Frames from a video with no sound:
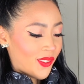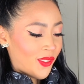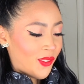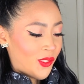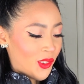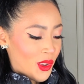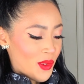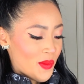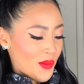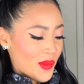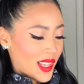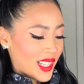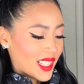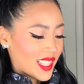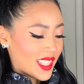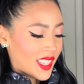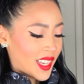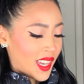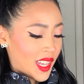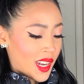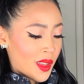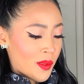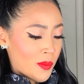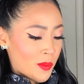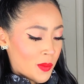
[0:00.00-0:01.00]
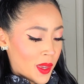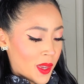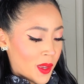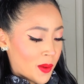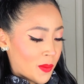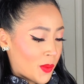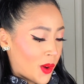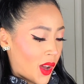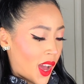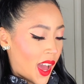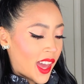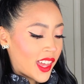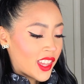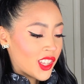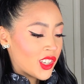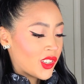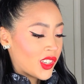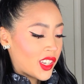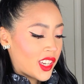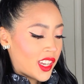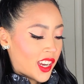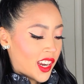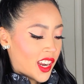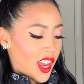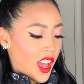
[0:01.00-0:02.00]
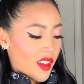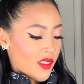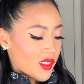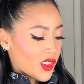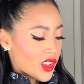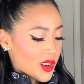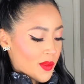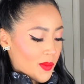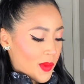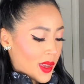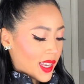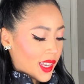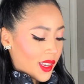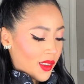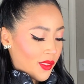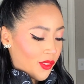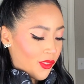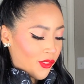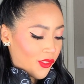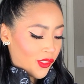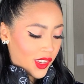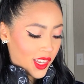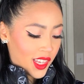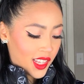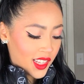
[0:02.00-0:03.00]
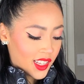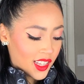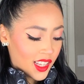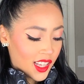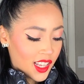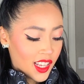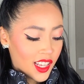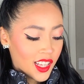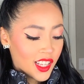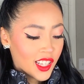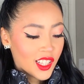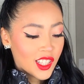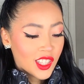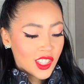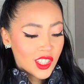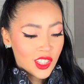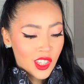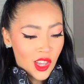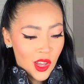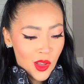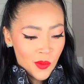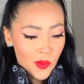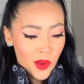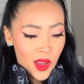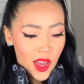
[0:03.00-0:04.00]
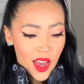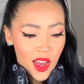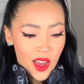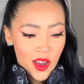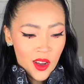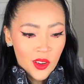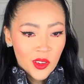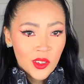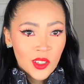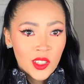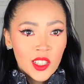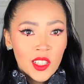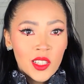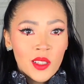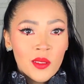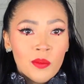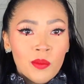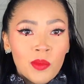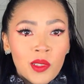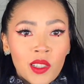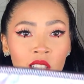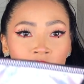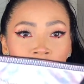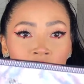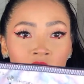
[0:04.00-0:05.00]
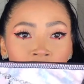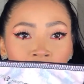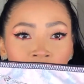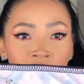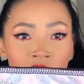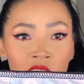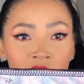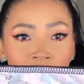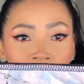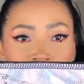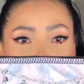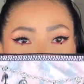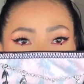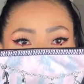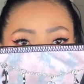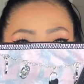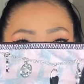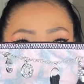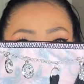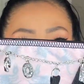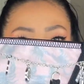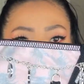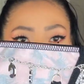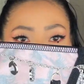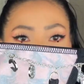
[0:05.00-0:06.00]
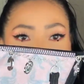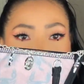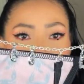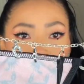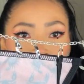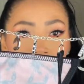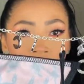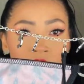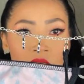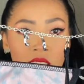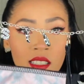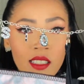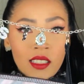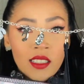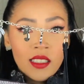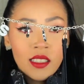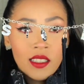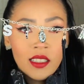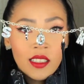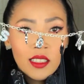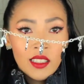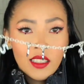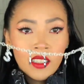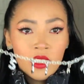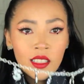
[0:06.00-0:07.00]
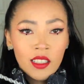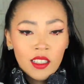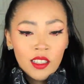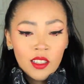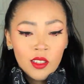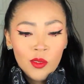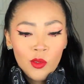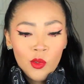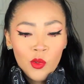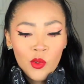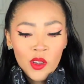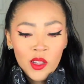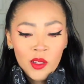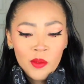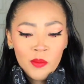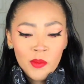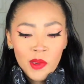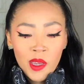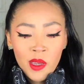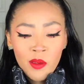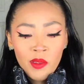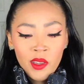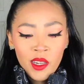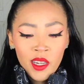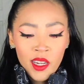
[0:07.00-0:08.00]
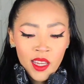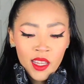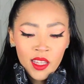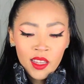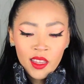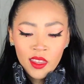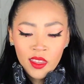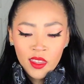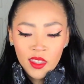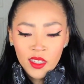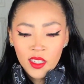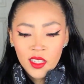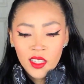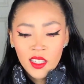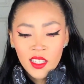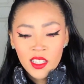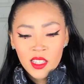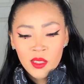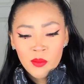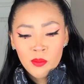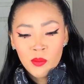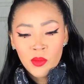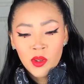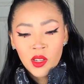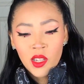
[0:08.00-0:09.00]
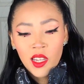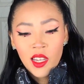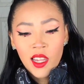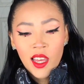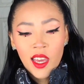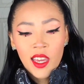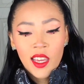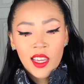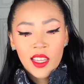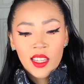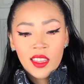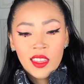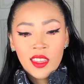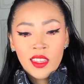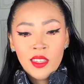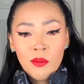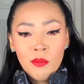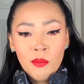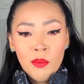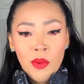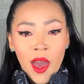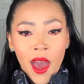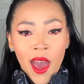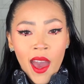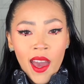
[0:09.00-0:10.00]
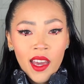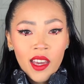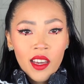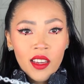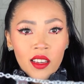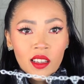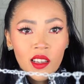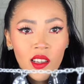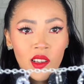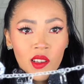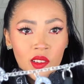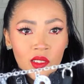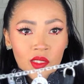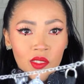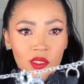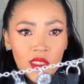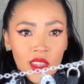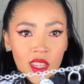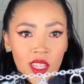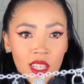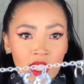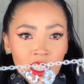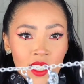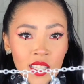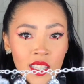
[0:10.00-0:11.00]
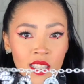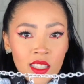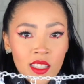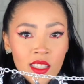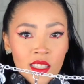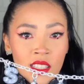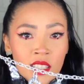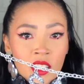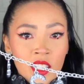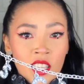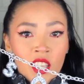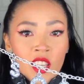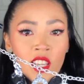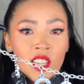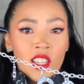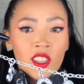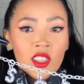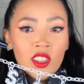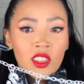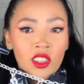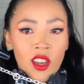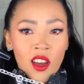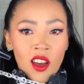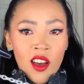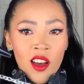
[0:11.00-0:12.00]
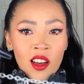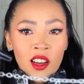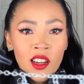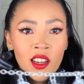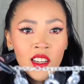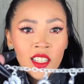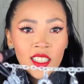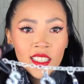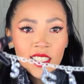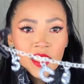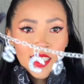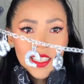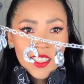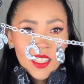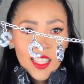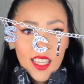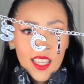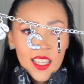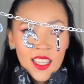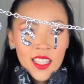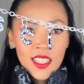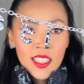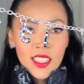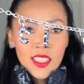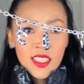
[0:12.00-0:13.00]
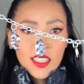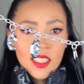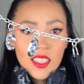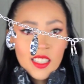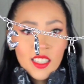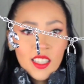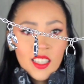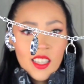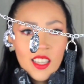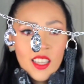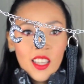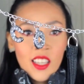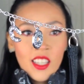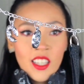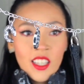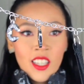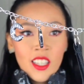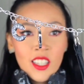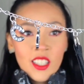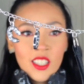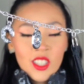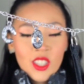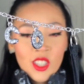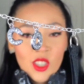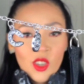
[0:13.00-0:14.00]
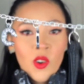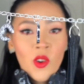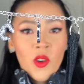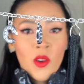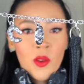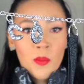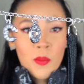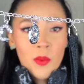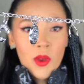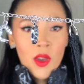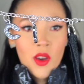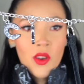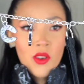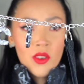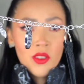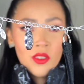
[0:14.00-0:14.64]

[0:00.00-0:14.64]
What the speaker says: fit me. It's kind of big, but I don't care. I'm gonna make it fit somehow. But look at this. Well, maybe not this, but like the back of this tongue says Scorpio.